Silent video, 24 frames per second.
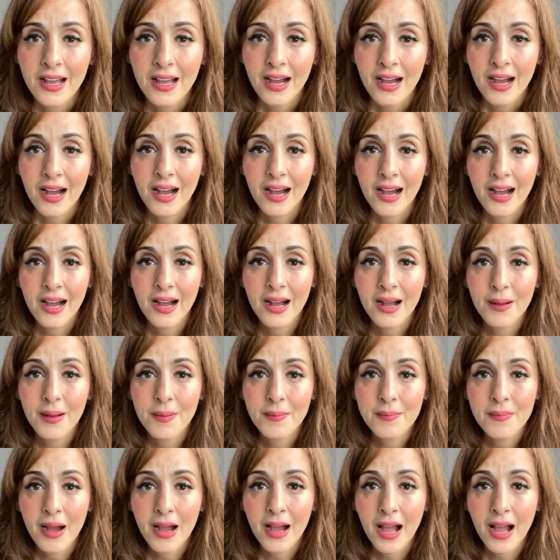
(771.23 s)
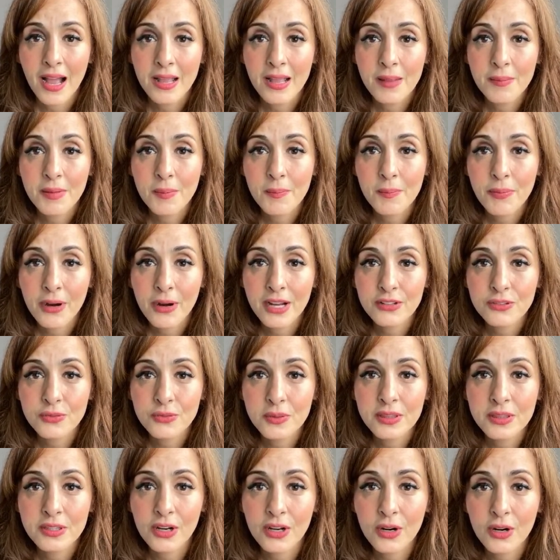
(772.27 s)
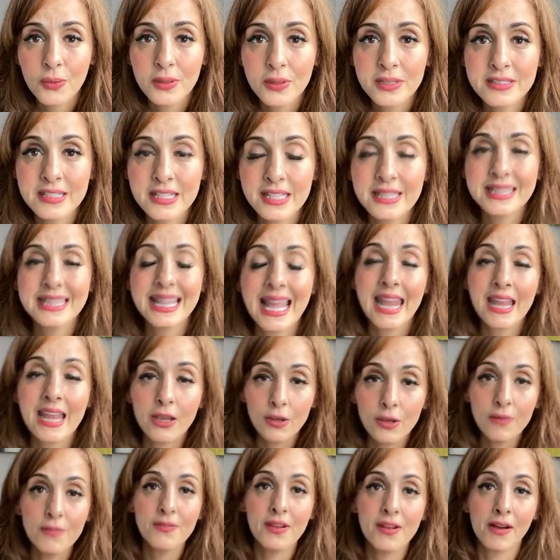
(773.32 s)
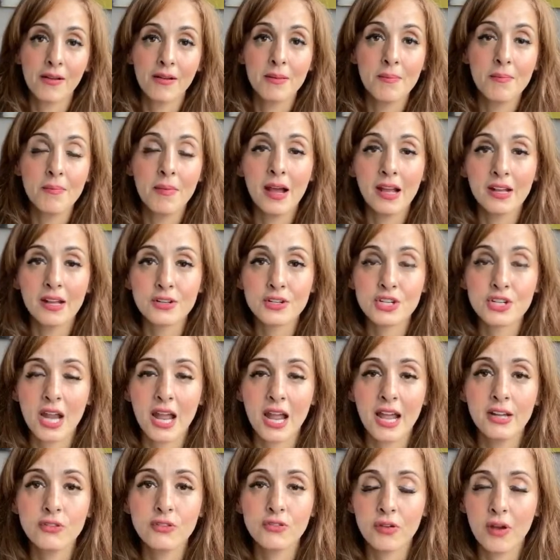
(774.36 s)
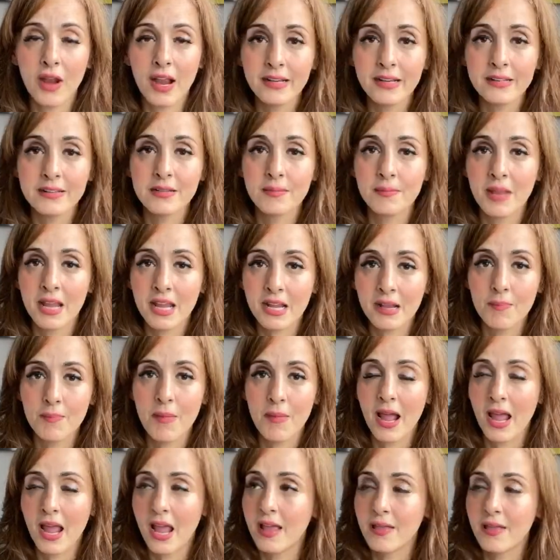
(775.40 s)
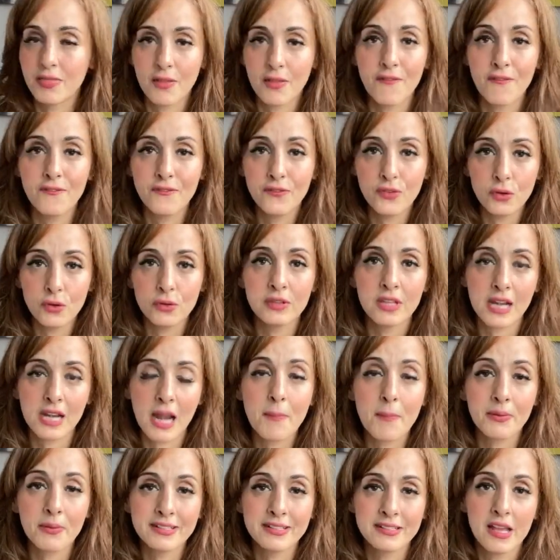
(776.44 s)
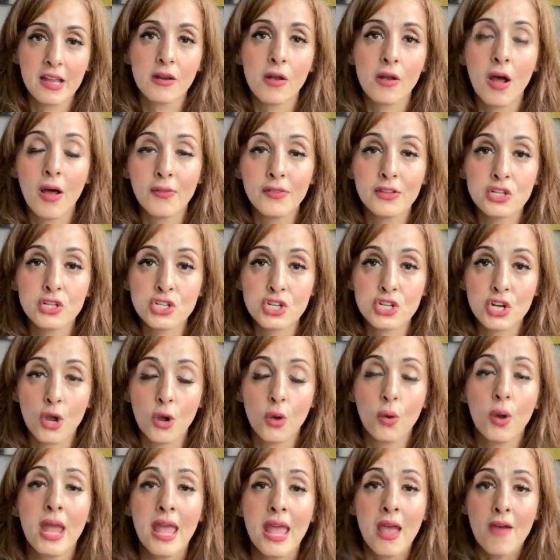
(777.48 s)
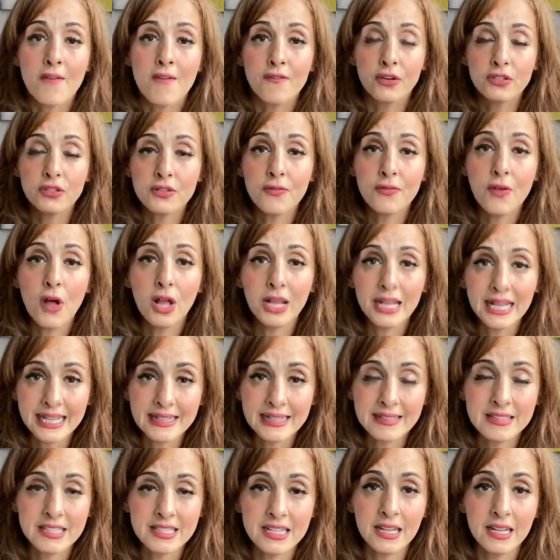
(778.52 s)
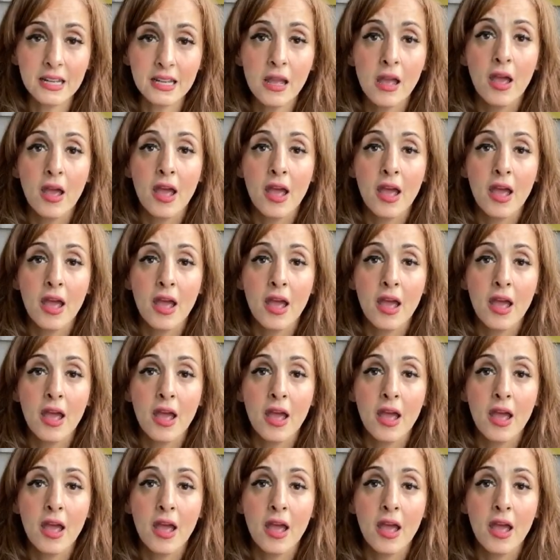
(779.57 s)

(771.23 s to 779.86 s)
I am impressed with your cuisine. Thank you very much. I try to make the food that I present on the show, first of all, easy,